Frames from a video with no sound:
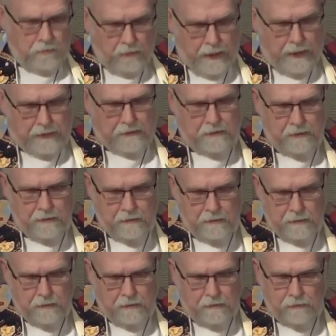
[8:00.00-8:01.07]
right
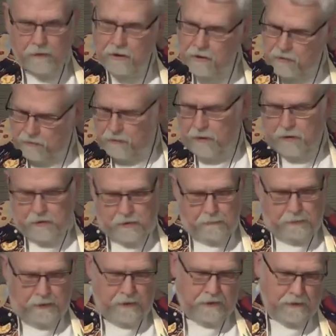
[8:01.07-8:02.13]
for his first
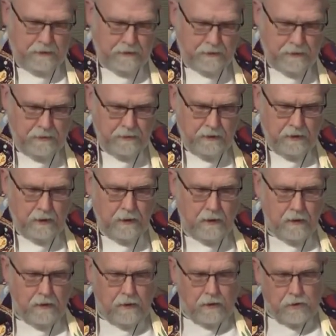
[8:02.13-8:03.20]
appearance.
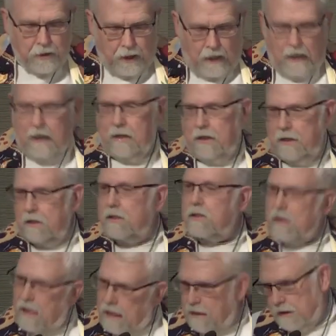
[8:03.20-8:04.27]
John is
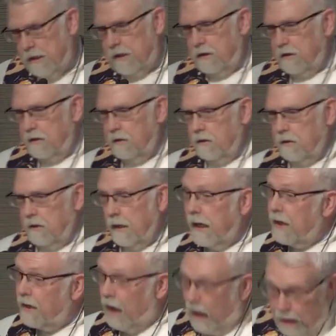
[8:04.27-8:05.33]
silent
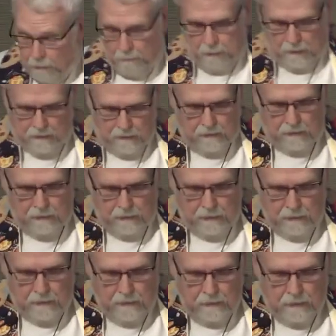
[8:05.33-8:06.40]
and humble.
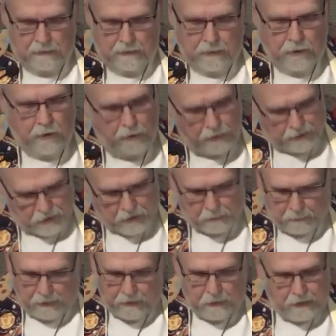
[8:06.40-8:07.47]
The Holy
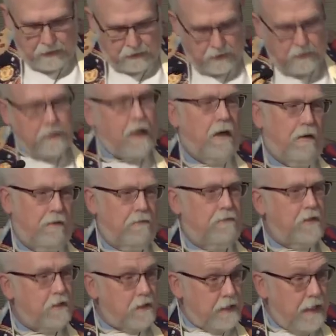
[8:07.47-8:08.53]
Spirit is a
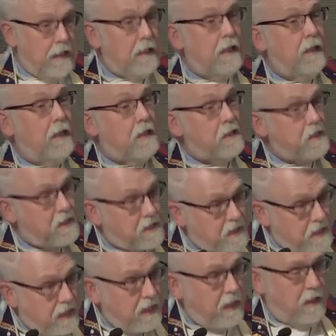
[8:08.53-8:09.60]
dove descending that is
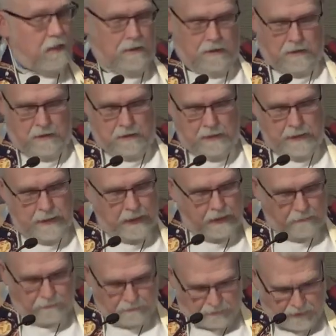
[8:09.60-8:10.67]
seen
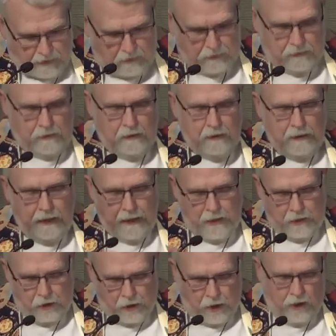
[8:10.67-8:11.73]
and felt
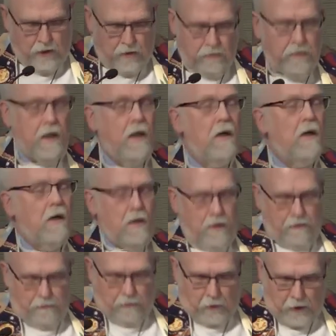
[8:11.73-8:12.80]
and known.
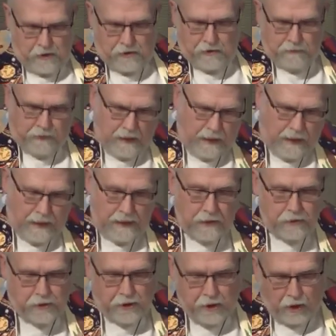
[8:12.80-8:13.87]
The voice of God
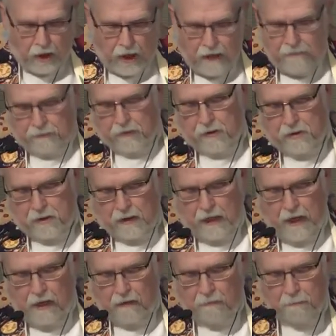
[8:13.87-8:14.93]
as she offers
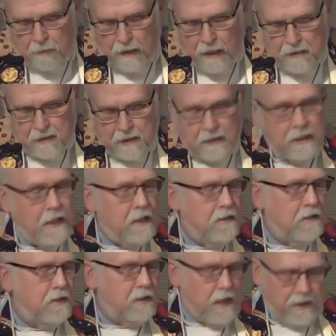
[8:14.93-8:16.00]
love, blessing,
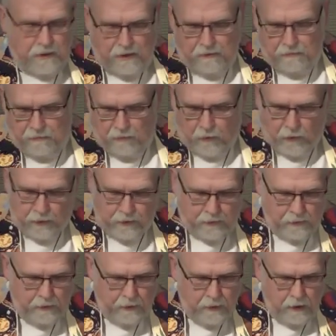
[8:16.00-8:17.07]
and sending forth.
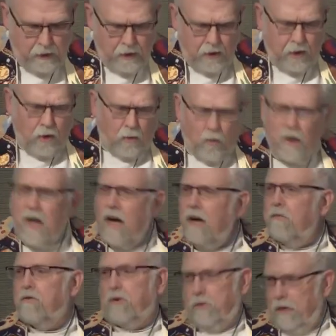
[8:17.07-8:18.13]
We
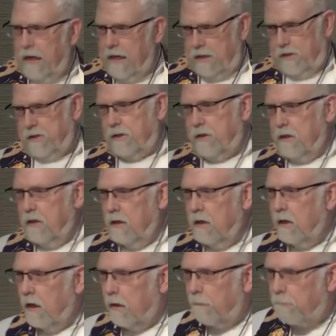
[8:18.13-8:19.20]
have grace
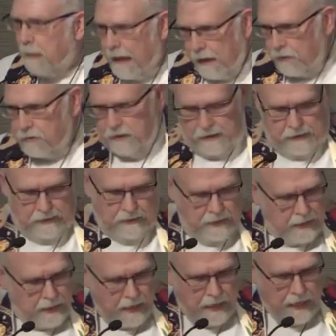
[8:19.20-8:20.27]
abounding
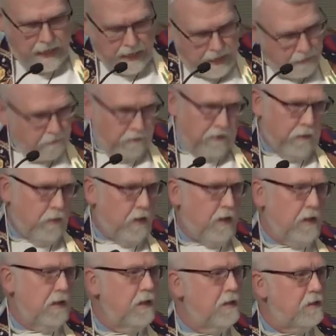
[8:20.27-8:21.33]

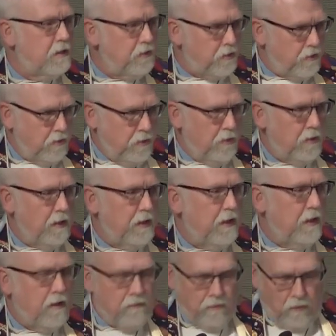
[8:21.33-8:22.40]
everywhere in this
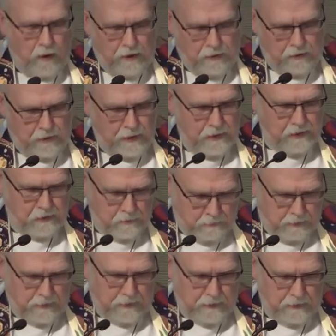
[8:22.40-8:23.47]
story of water and
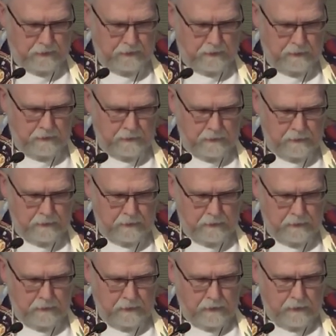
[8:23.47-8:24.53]
spirit.
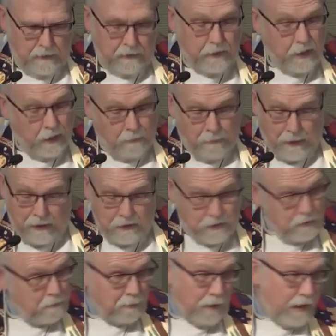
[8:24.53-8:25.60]
There are many
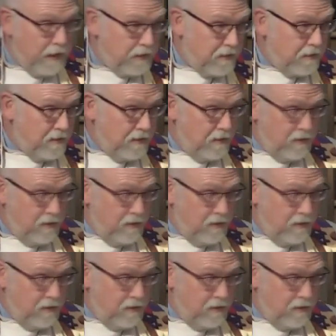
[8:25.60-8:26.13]
surprises in